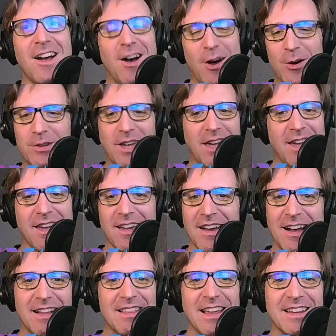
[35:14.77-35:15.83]
Okay,
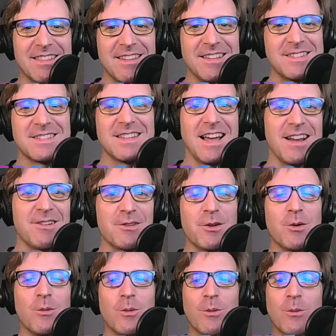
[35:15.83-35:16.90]
I like this. I don't
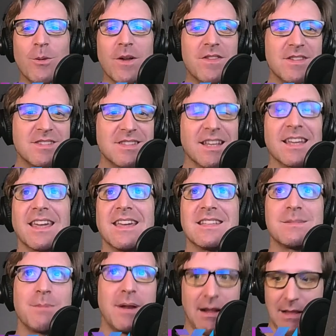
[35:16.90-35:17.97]
know what this thing is,
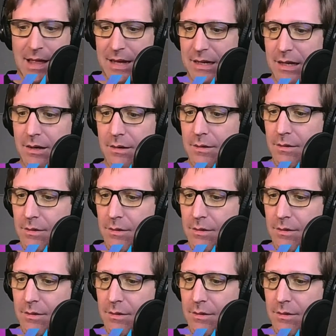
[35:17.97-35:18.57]
but I like it.